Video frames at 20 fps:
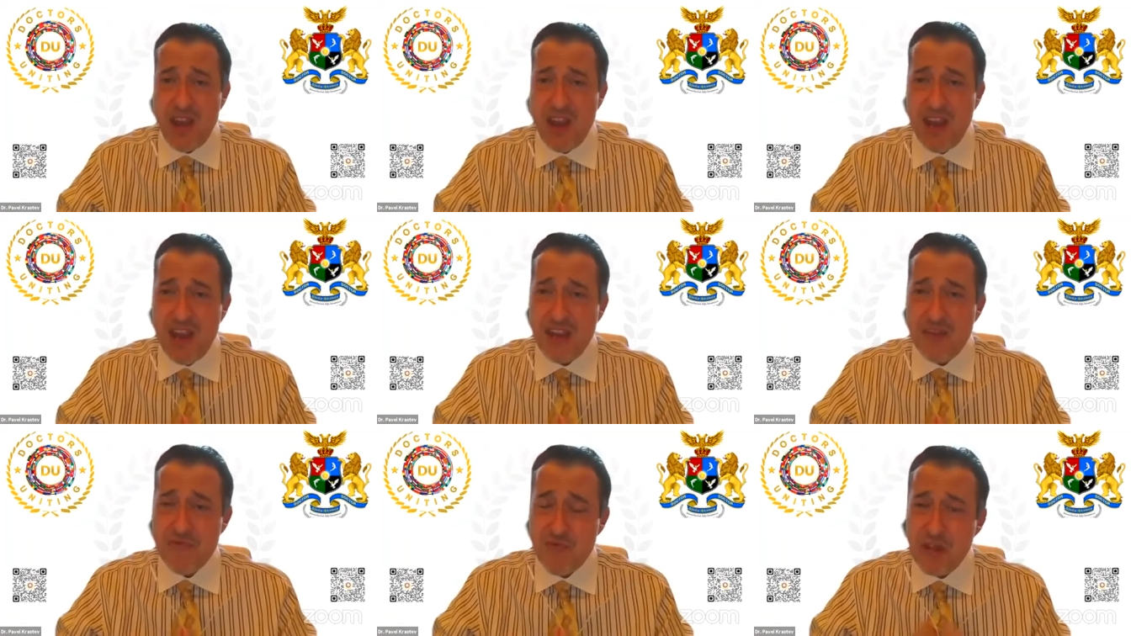
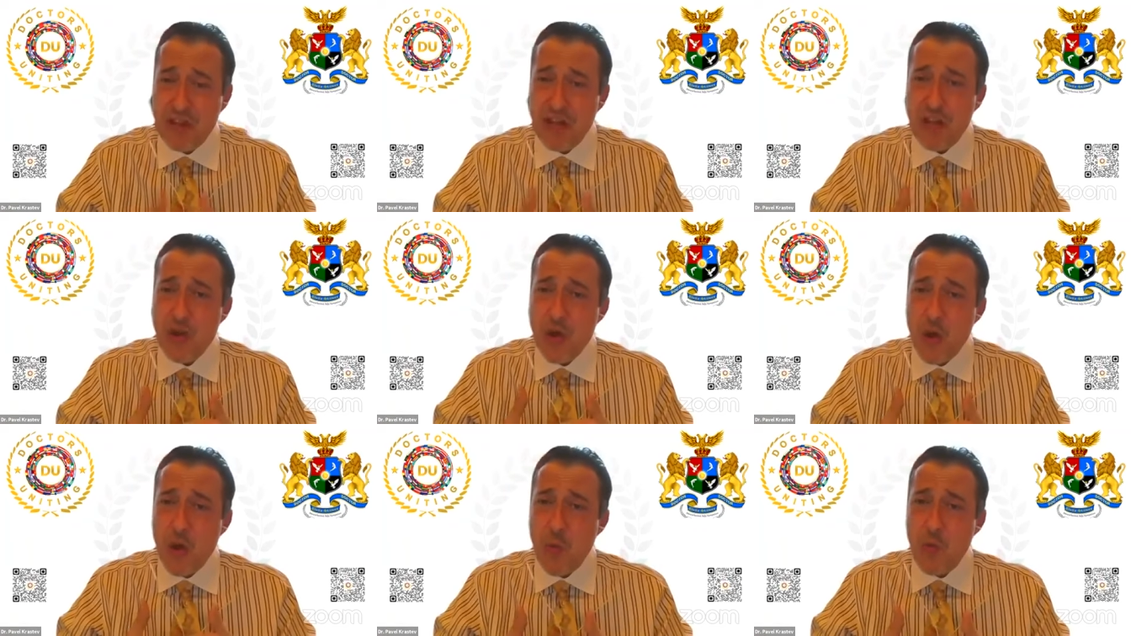and
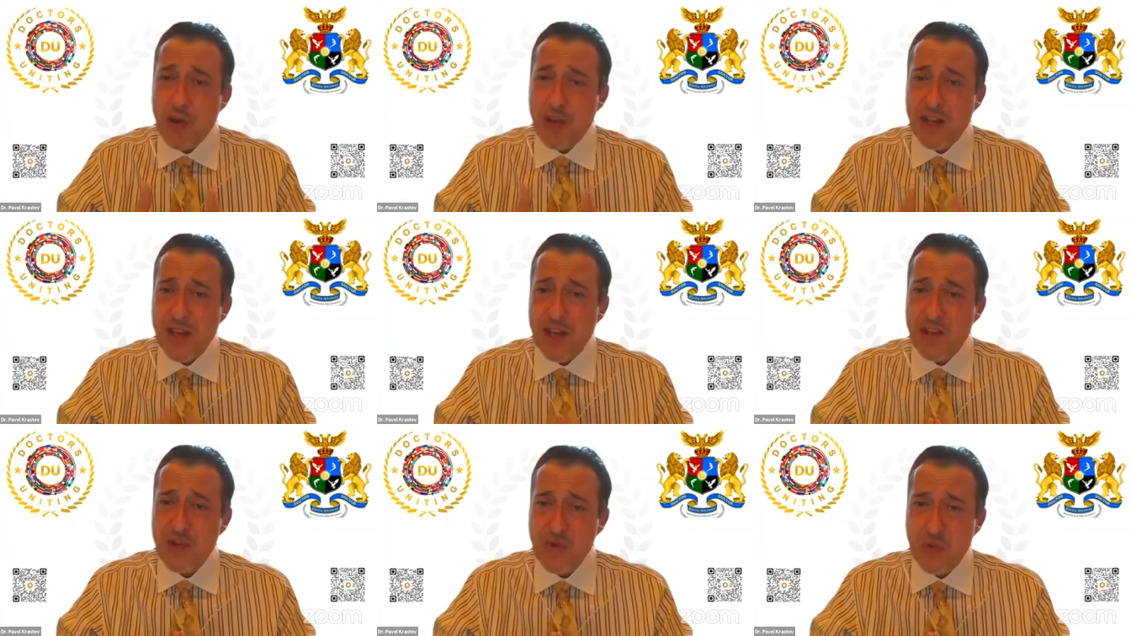really no one
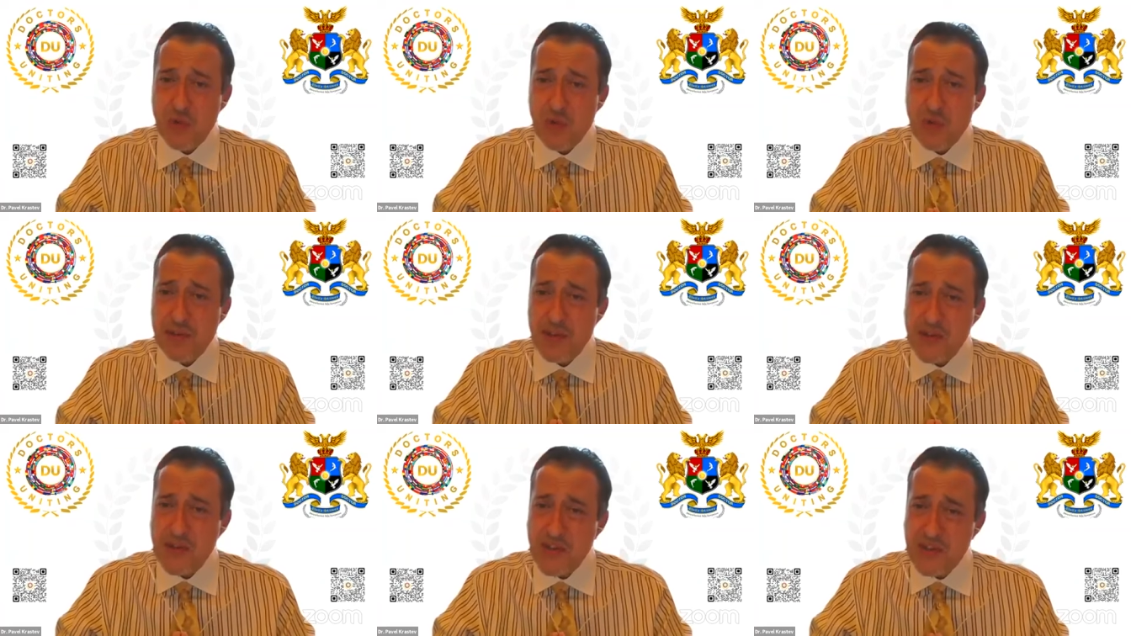gets to
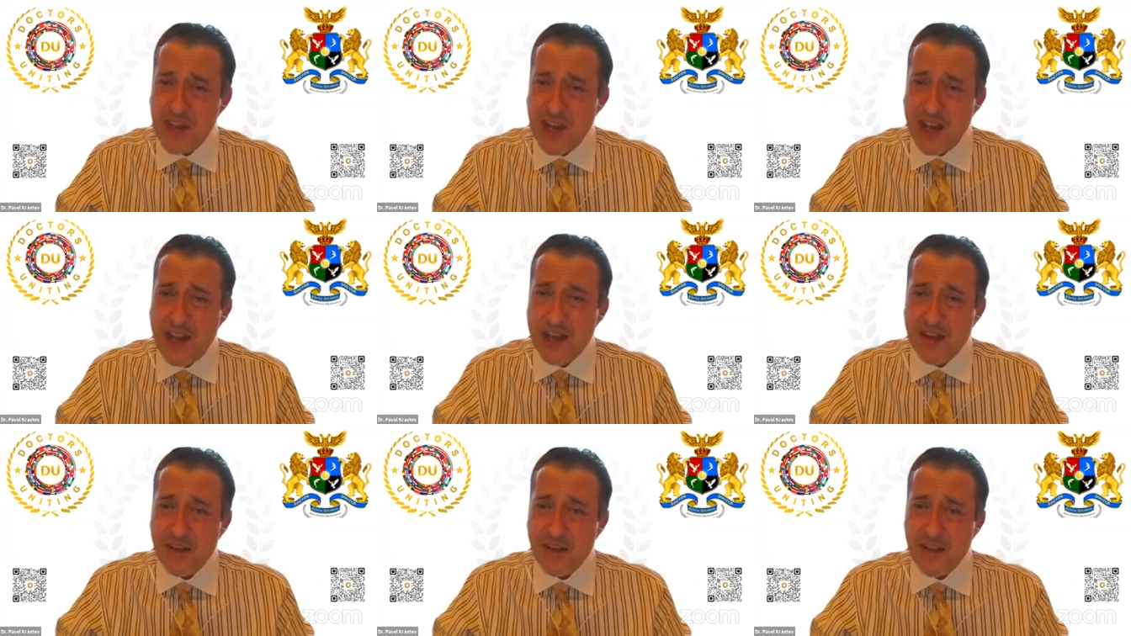
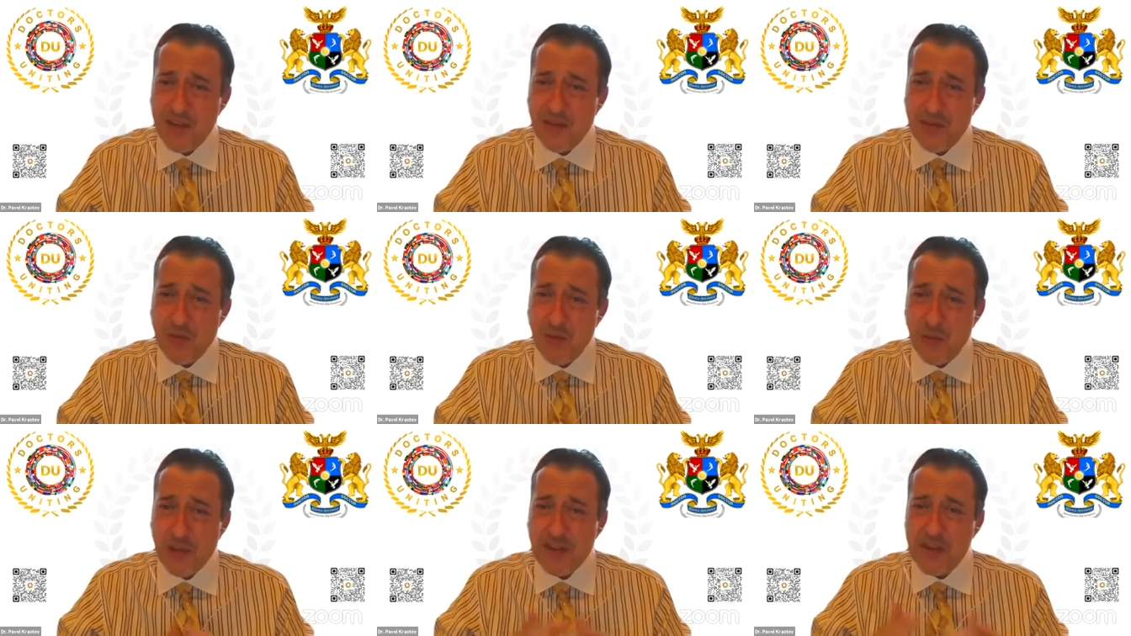understand
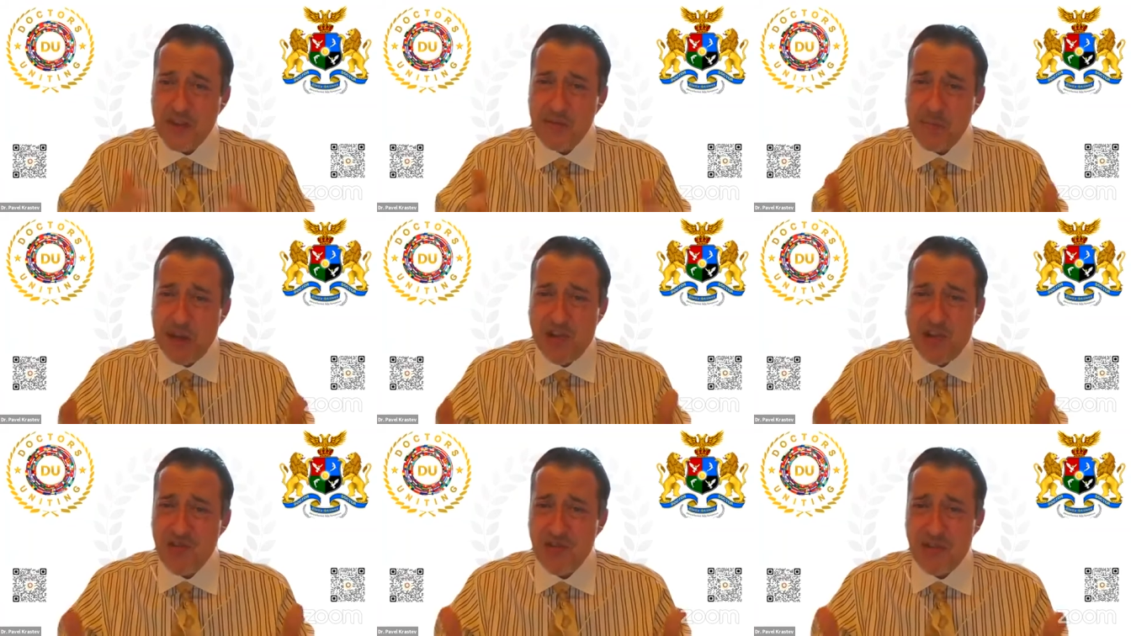what this
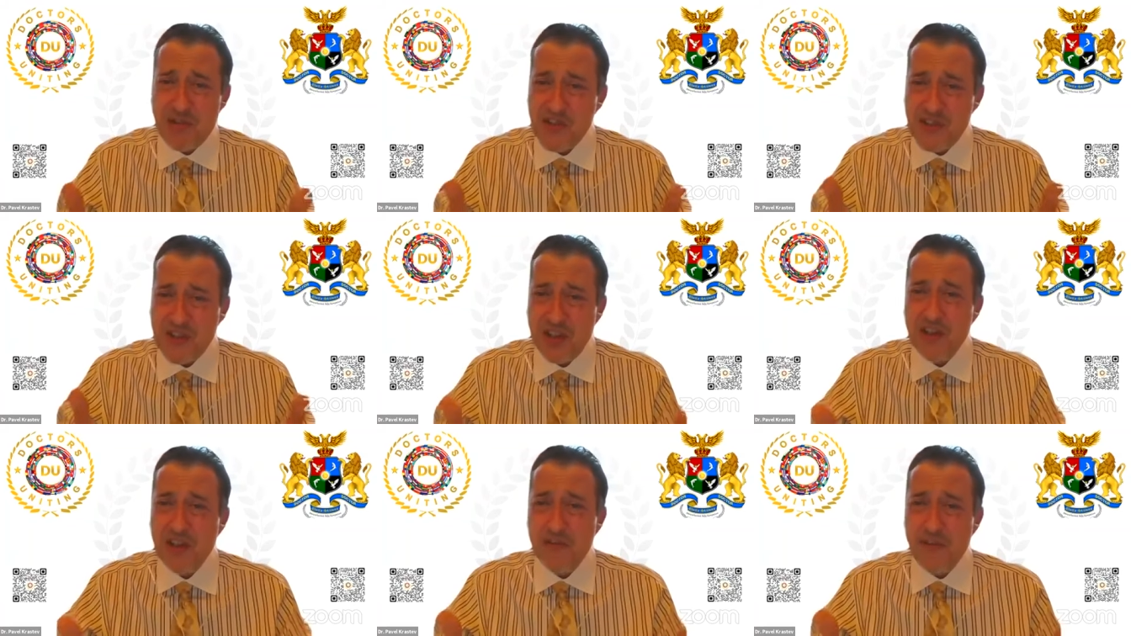patient is
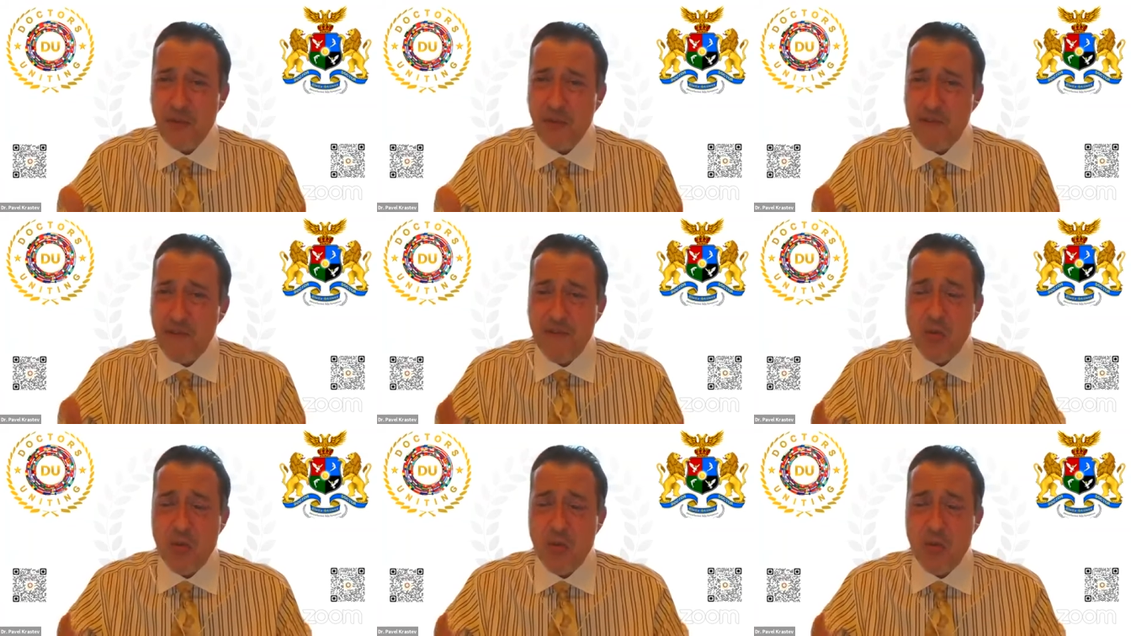here for.